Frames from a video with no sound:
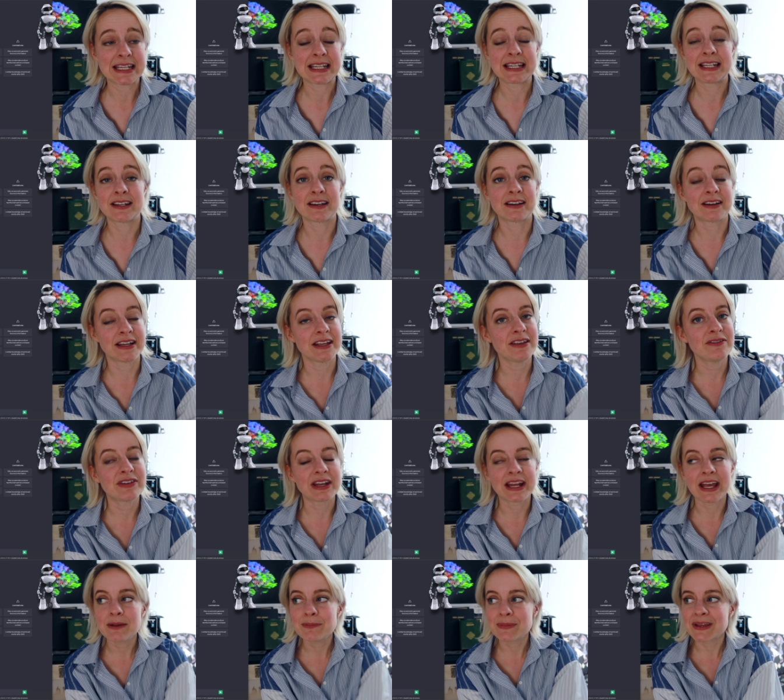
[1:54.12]
in the
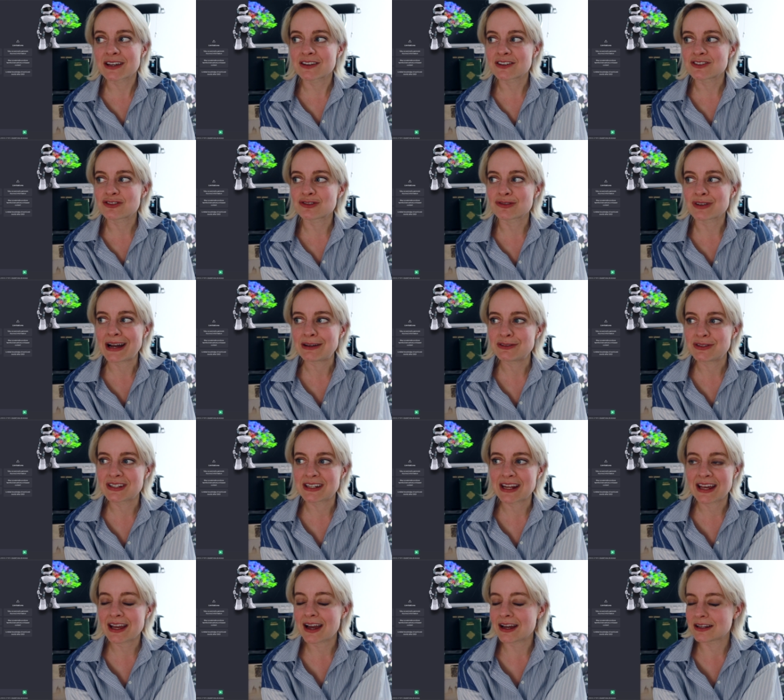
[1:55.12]
evening because throughout the
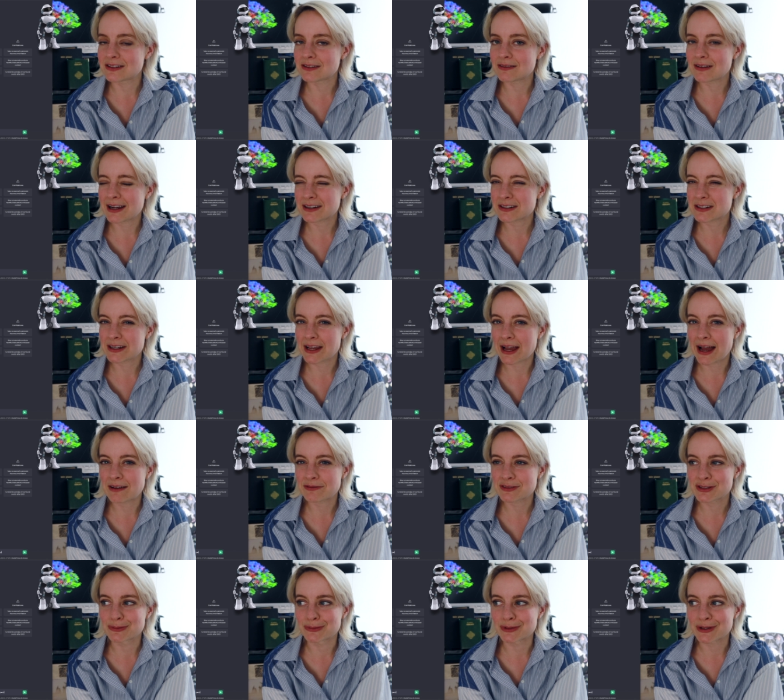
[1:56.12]
day I do actually
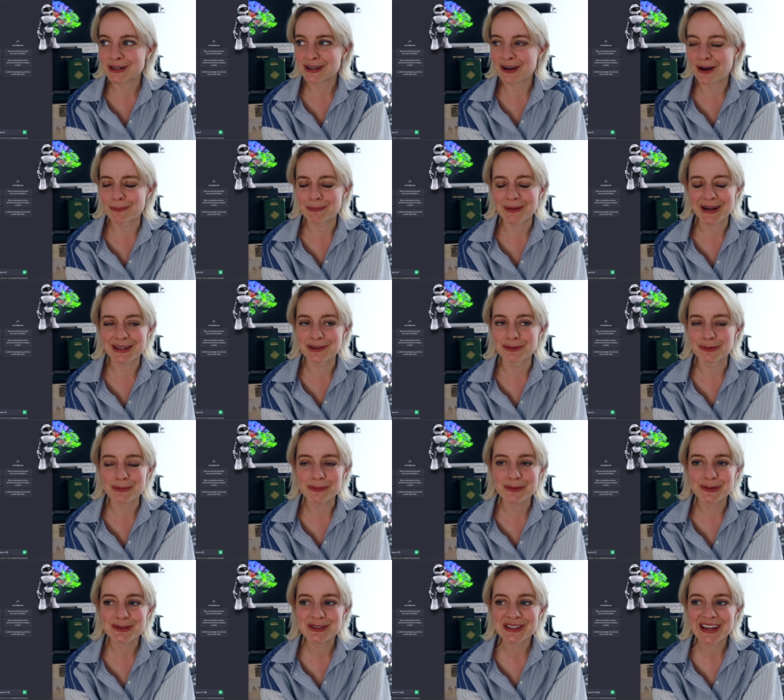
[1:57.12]
have to work on my
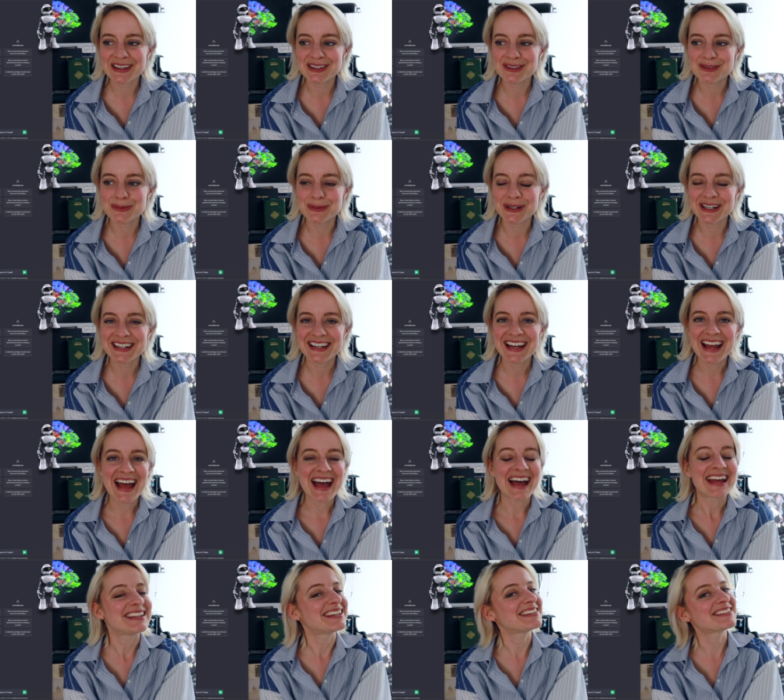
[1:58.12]
normal science work
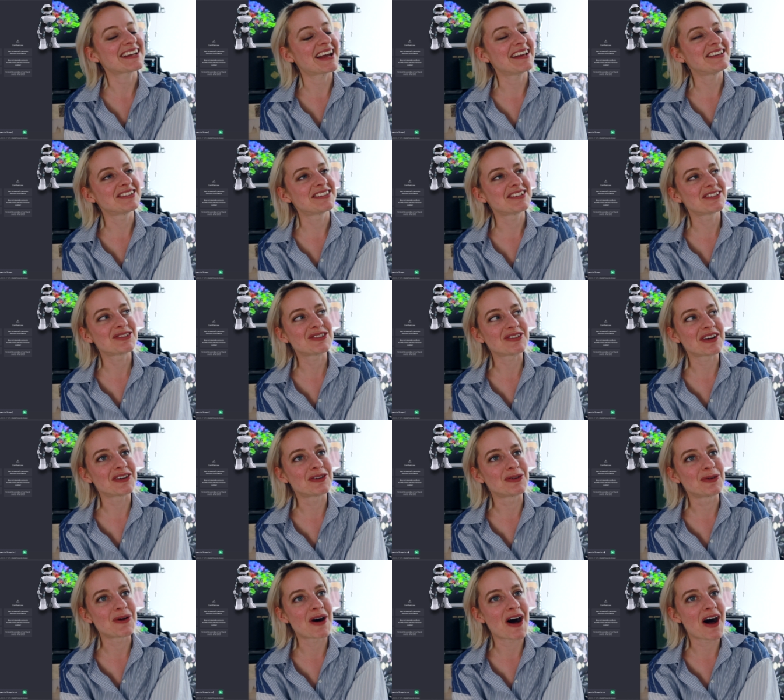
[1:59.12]
and that's kind of the
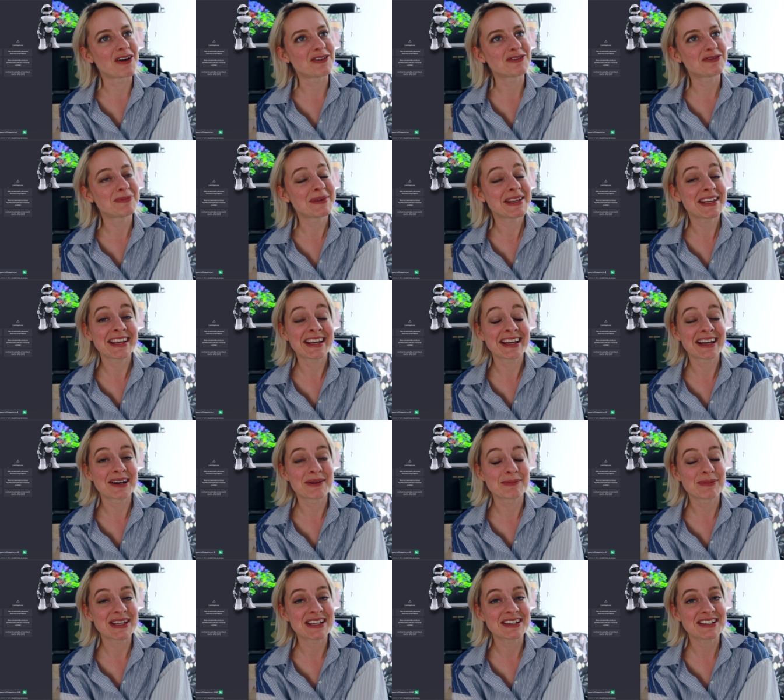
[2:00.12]
struggle of being a
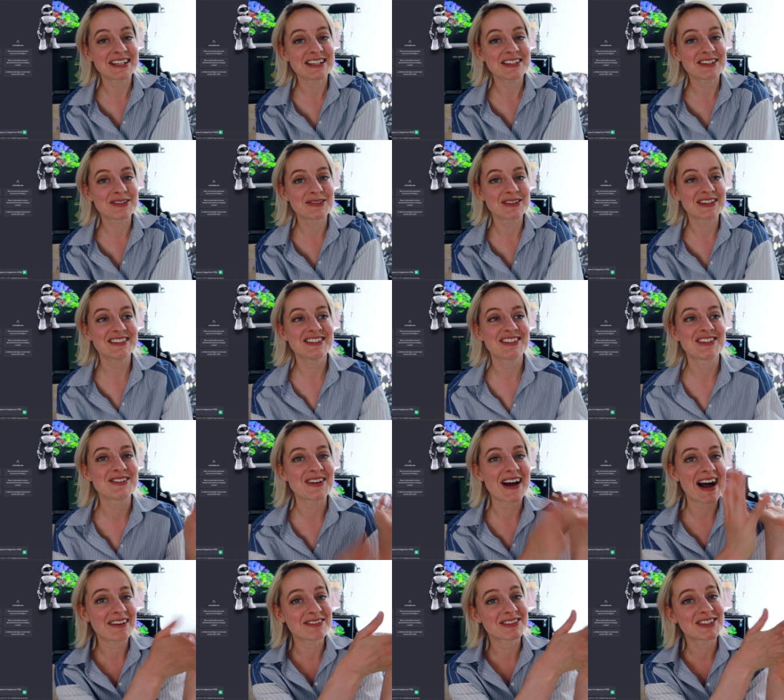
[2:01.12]
PhD student. You
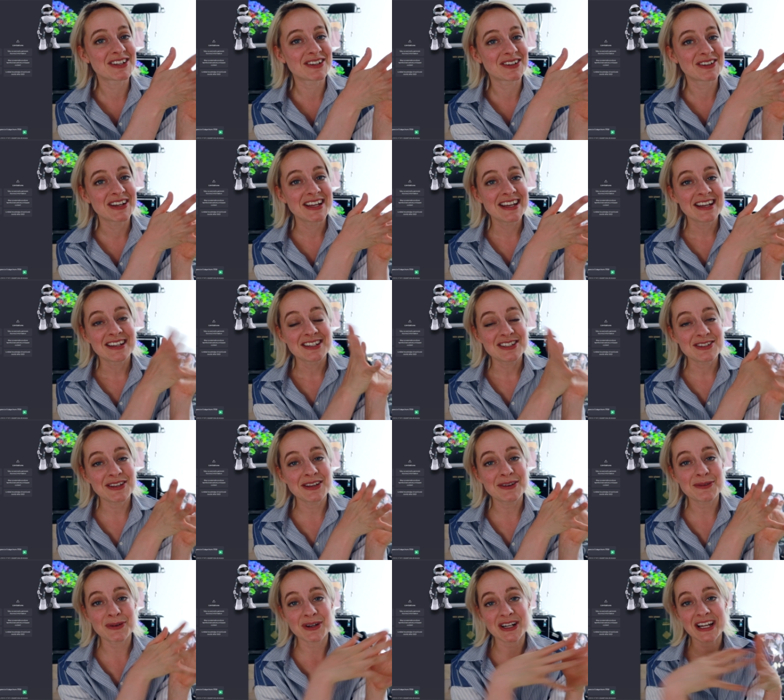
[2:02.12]
have to do
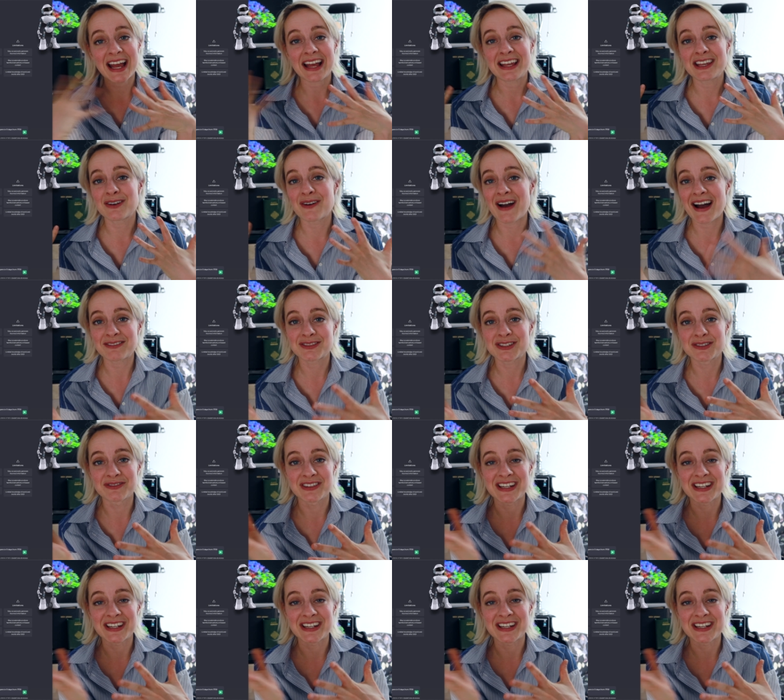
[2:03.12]
your work and you have to